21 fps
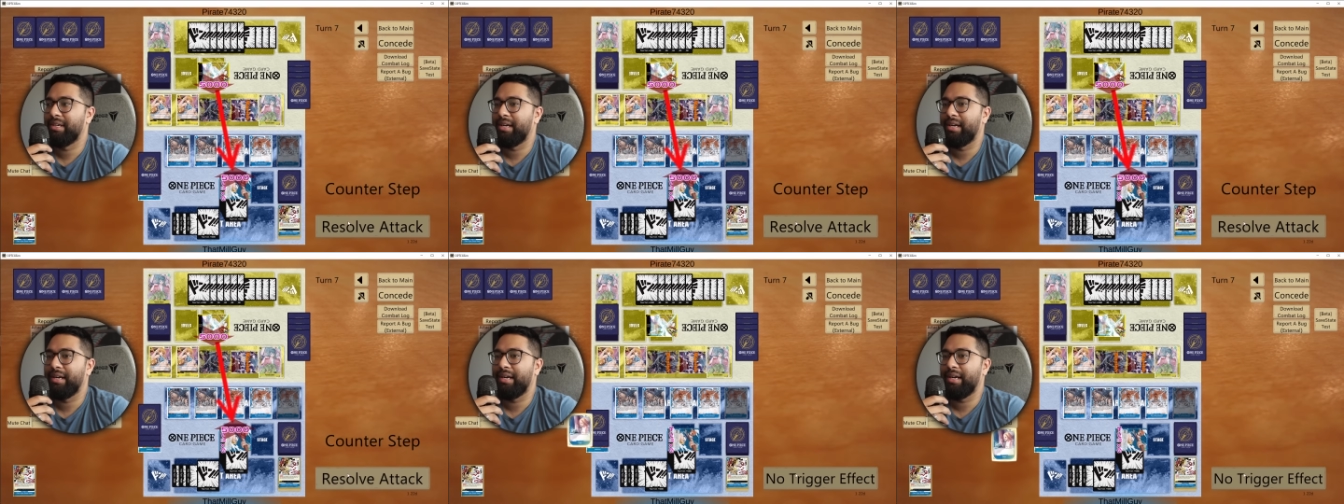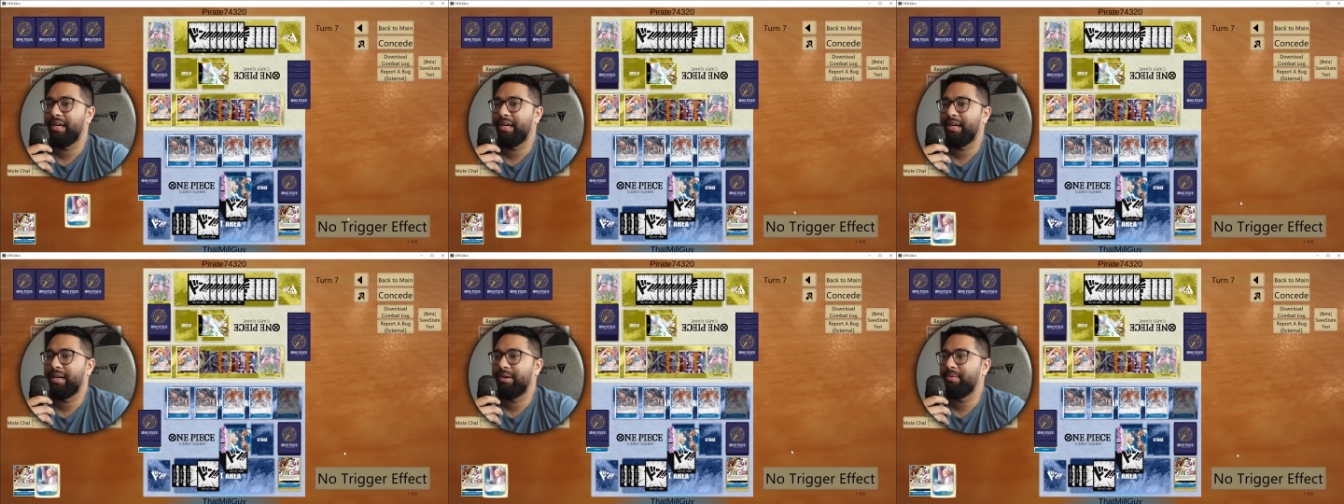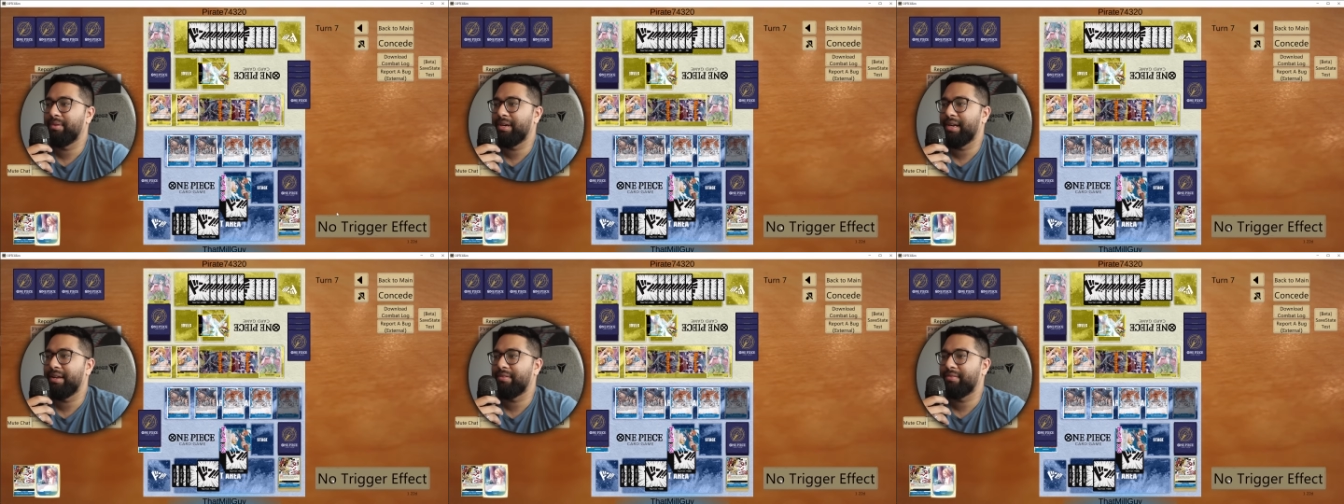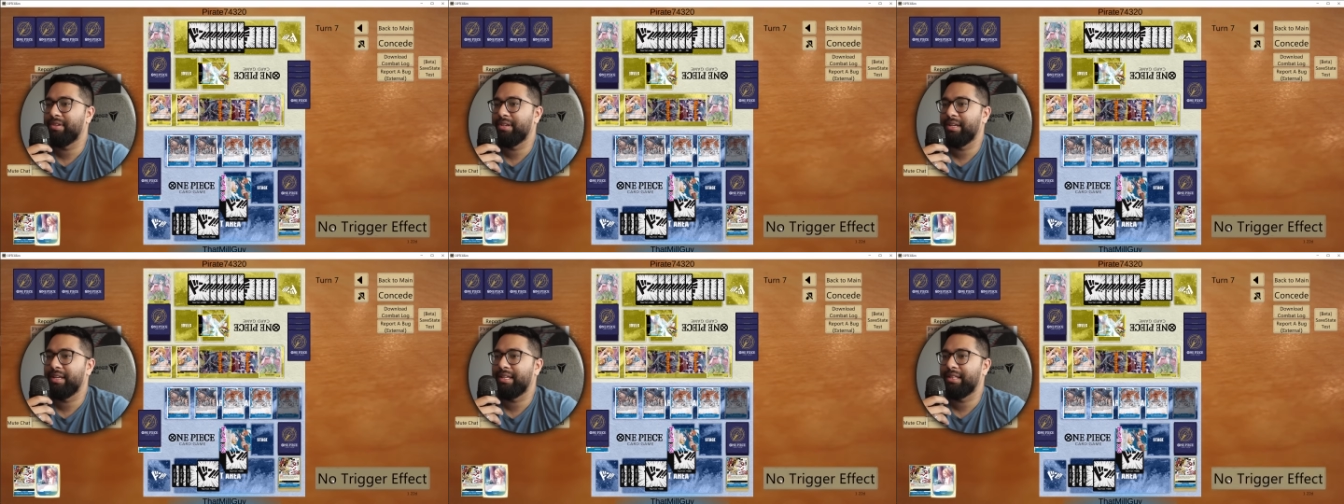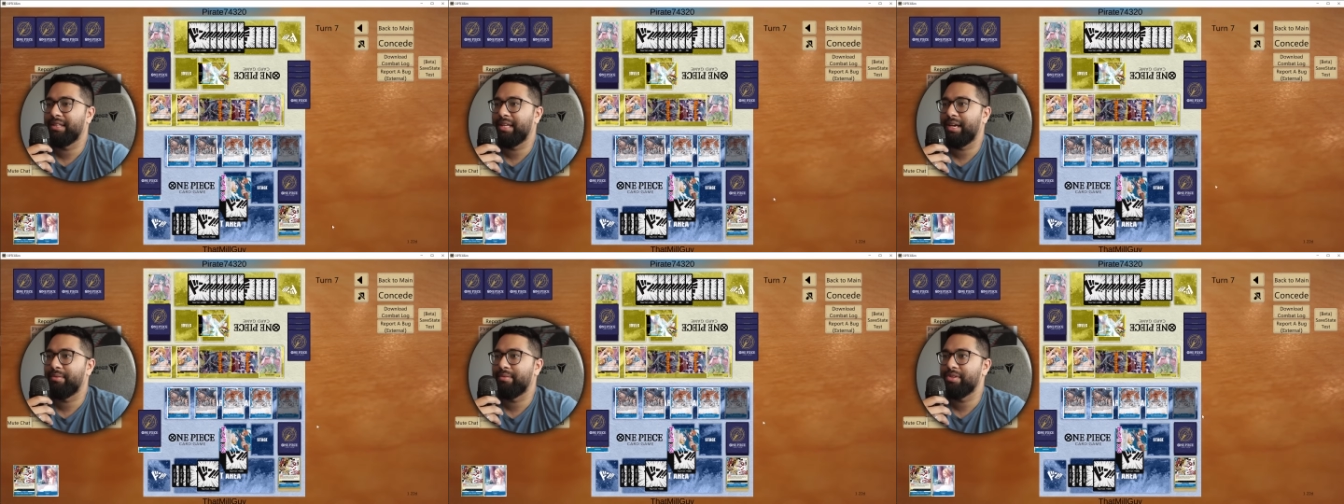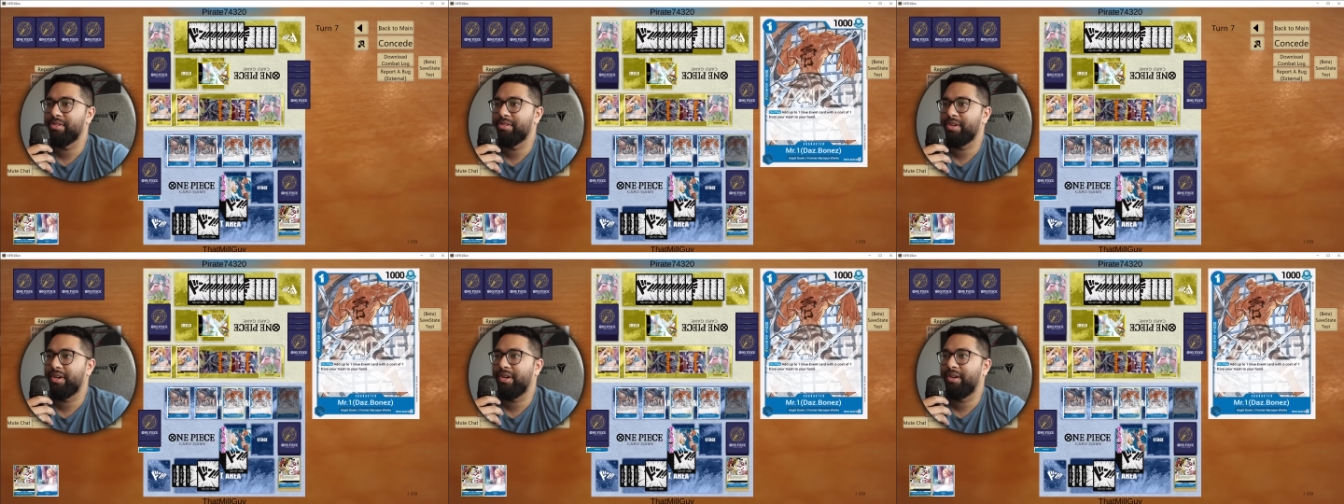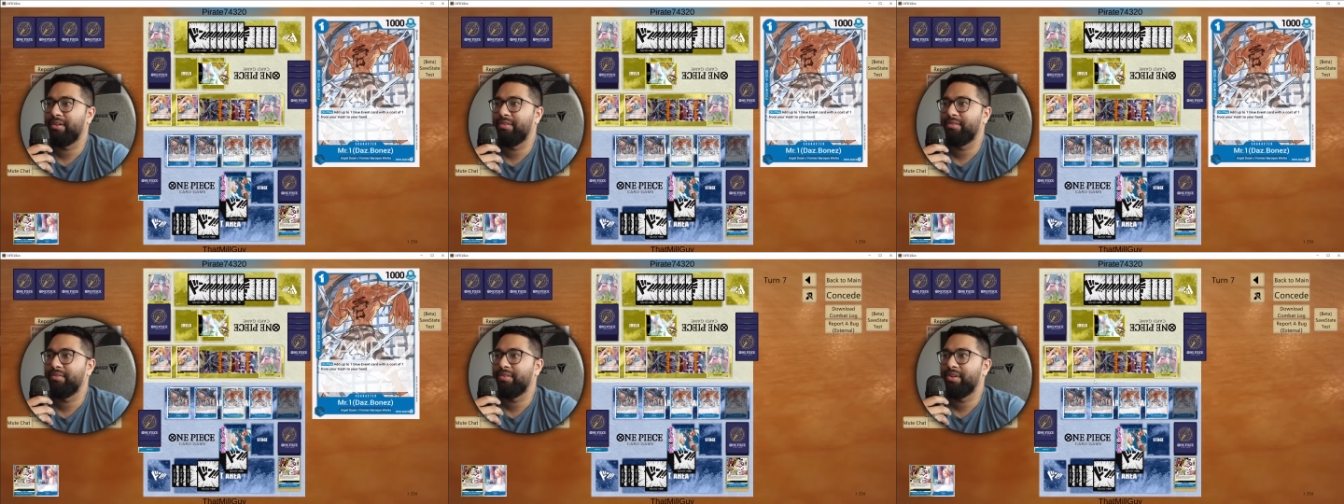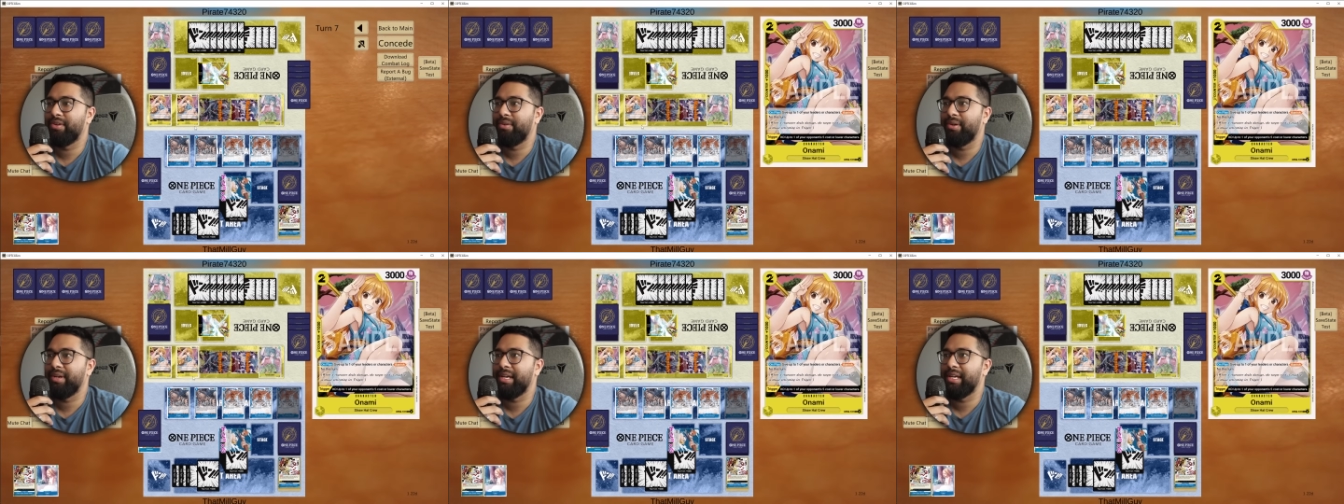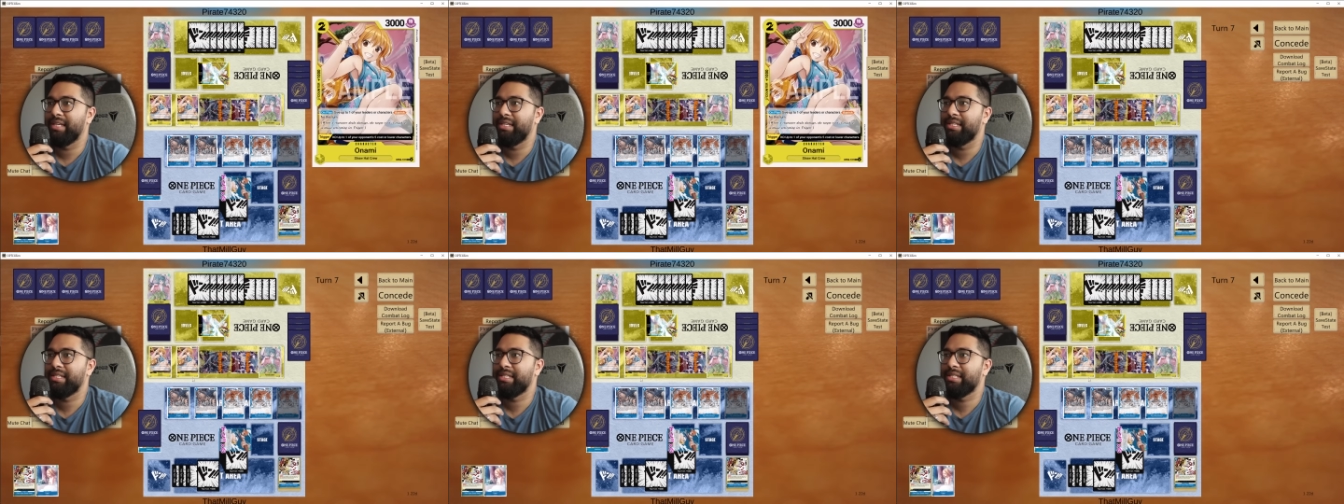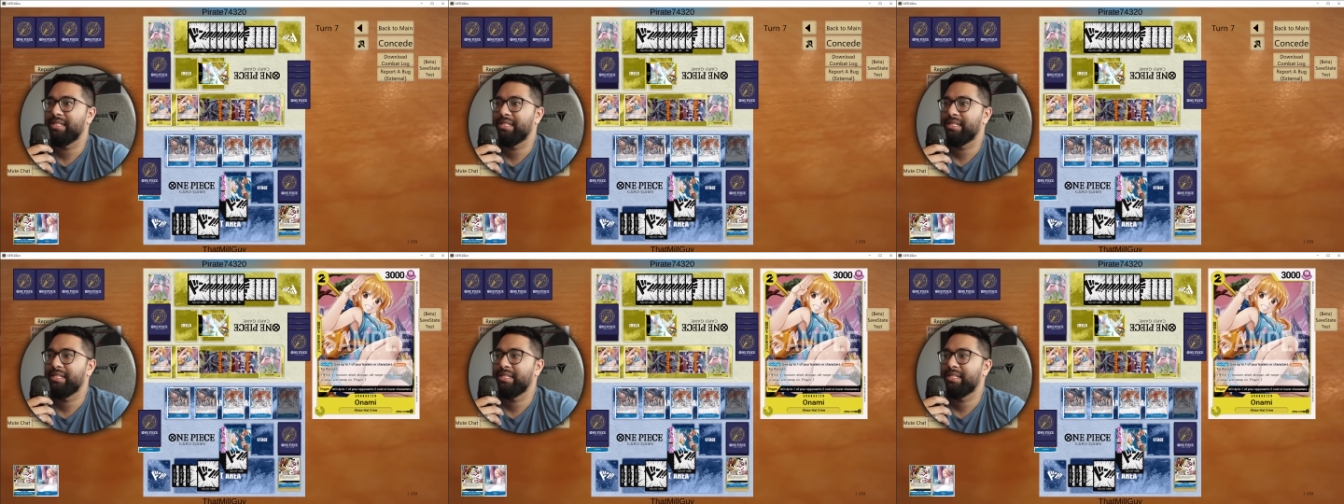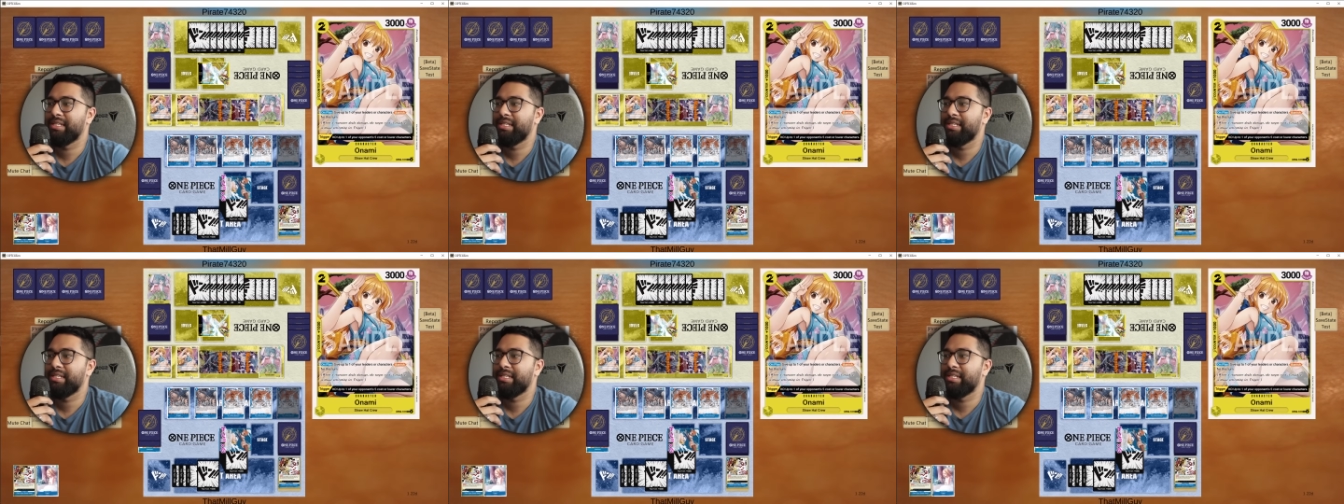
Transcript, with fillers: Uh, we're going to have to let that resolve. No hit.